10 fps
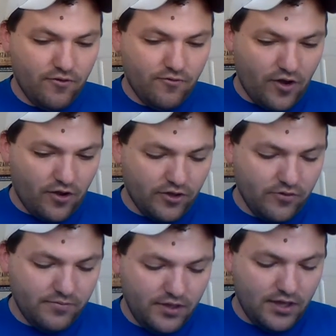
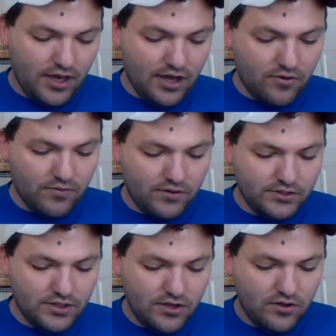volume
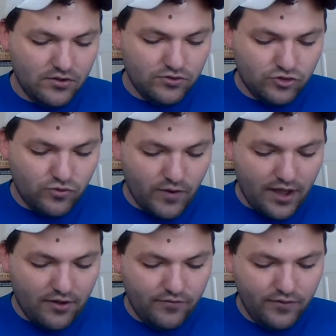equals
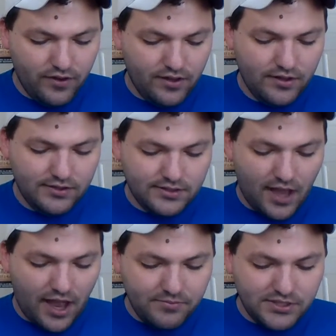12
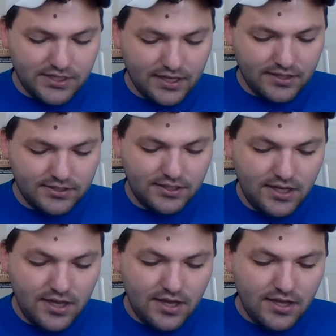times 6
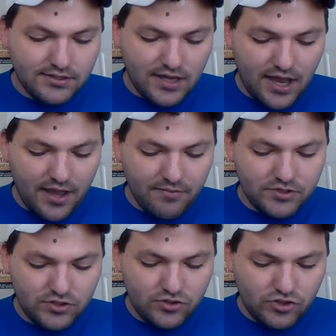
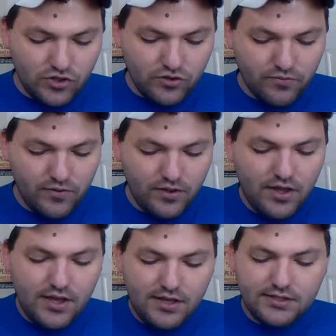times 2.
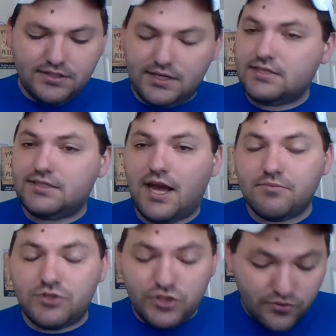6
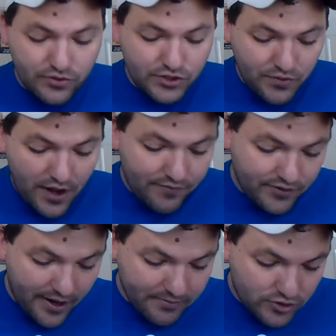times 2 is 12
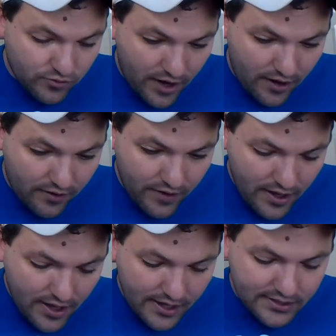times 12
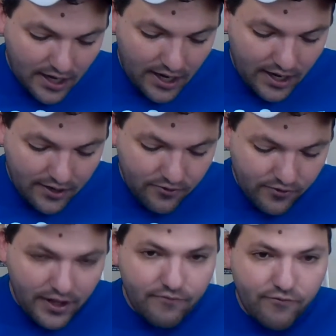is
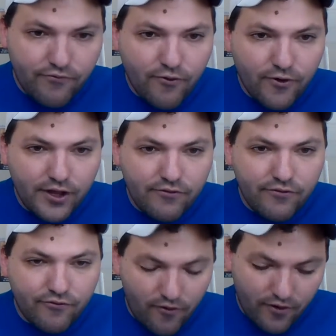
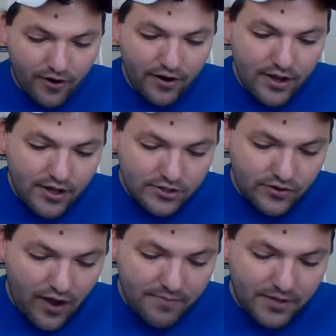144.
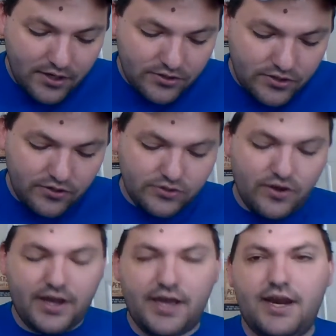So
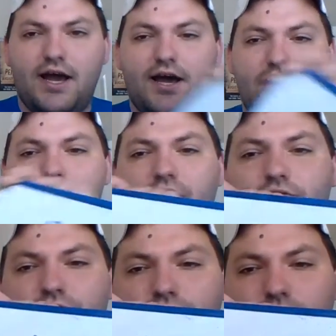I get
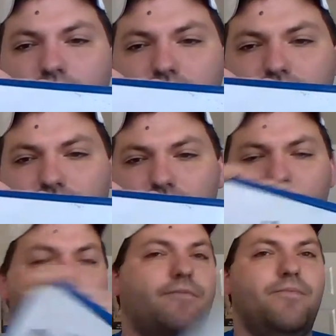
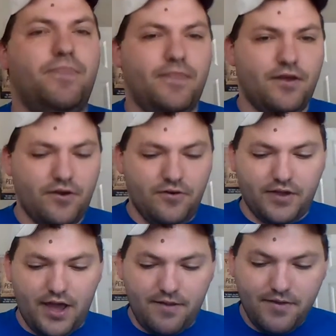144.
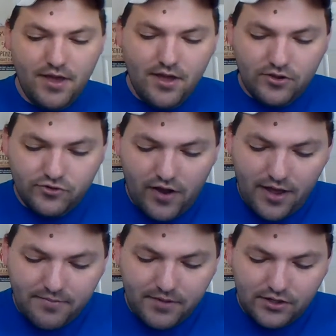Okay? So
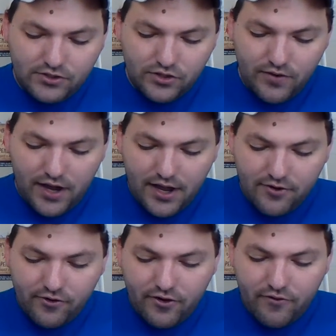I'm going to do
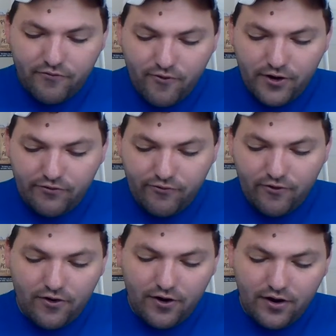
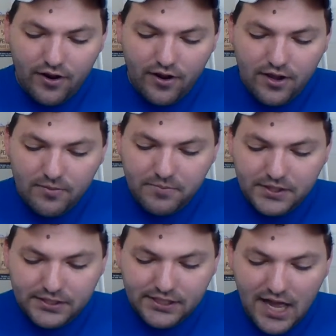144
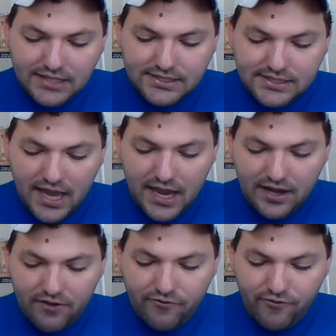plus
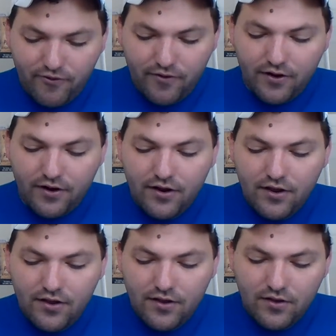84.
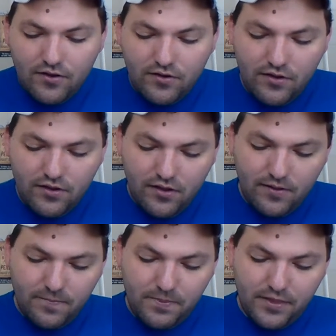
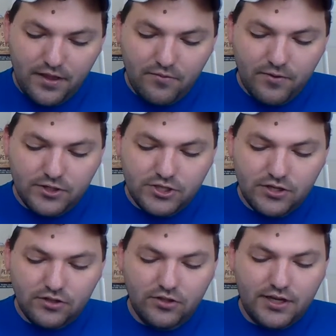And would
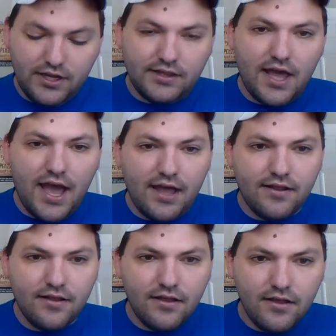you look at
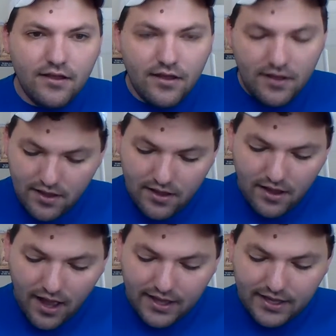that?
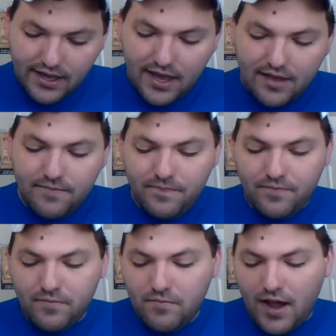I get
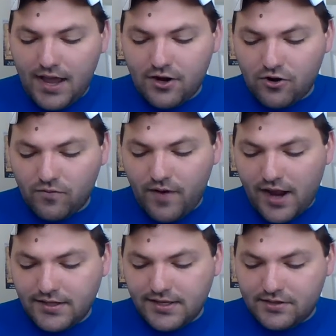my
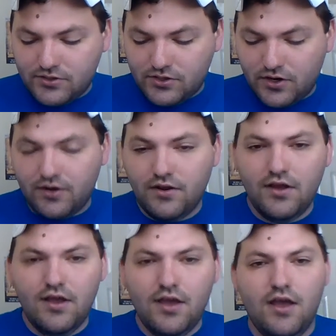correct answer
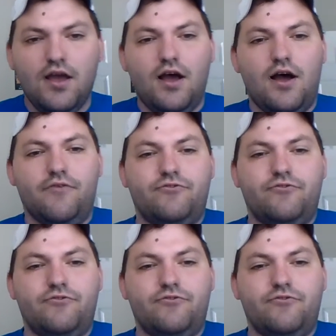of